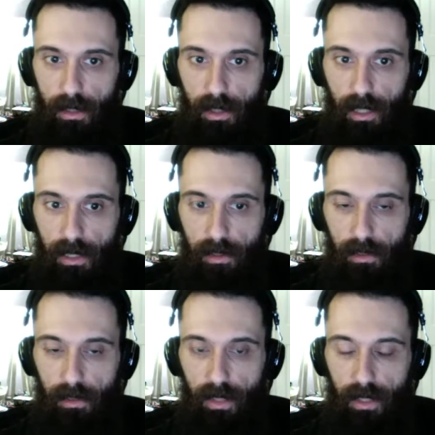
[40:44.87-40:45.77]
I never
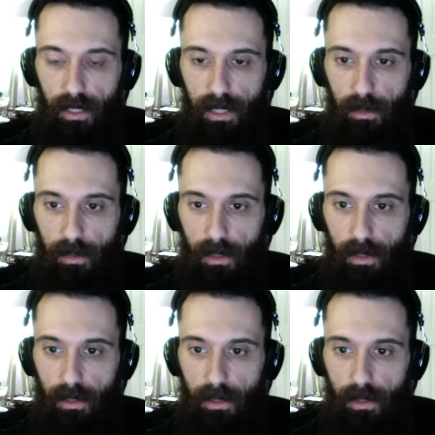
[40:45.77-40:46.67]
felt like they
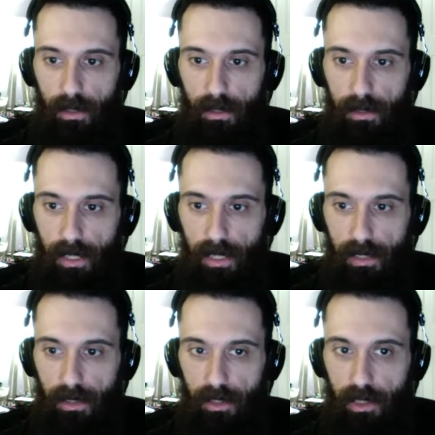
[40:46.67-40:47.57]
were
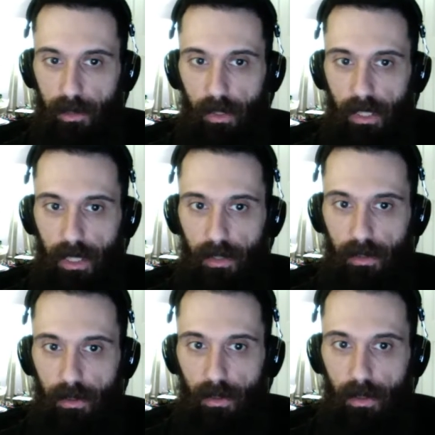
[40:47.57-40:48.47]
taking the cheap way
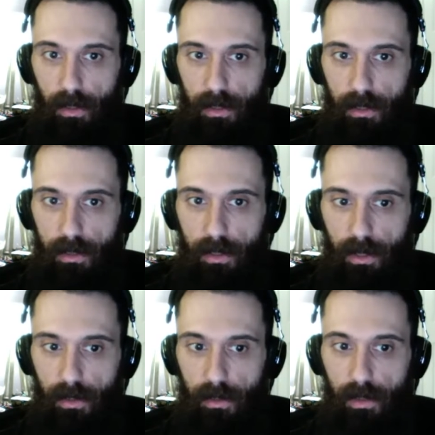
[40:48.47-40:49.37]
out, or you
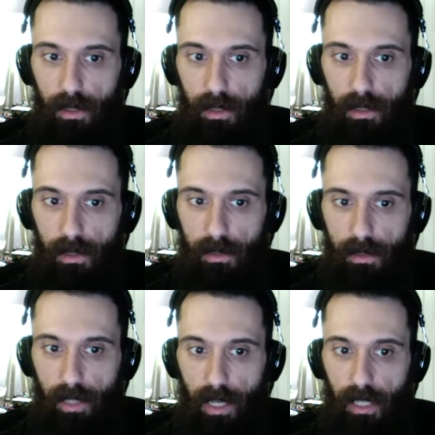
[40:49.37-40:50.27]
know,
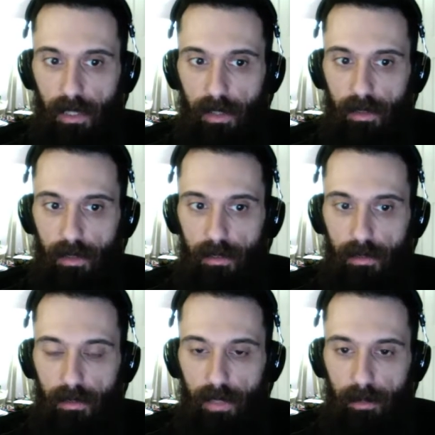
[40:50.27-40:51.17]
not
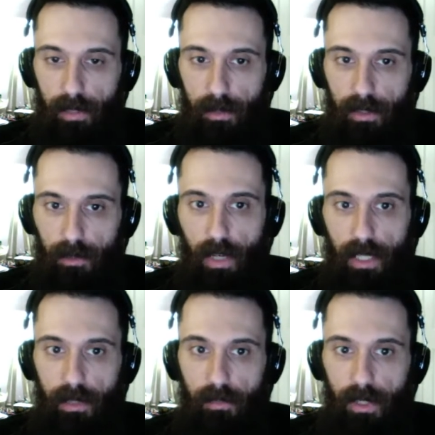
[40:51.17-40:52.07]
like people just
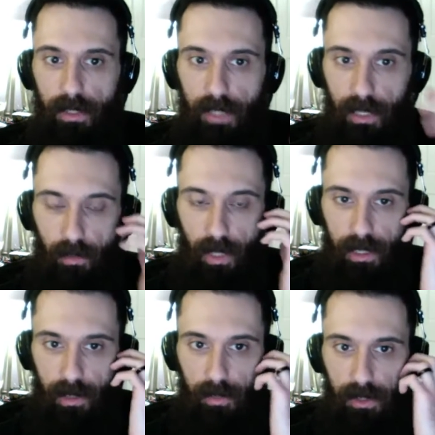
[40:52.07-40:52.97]
writing them for the sake of writing them.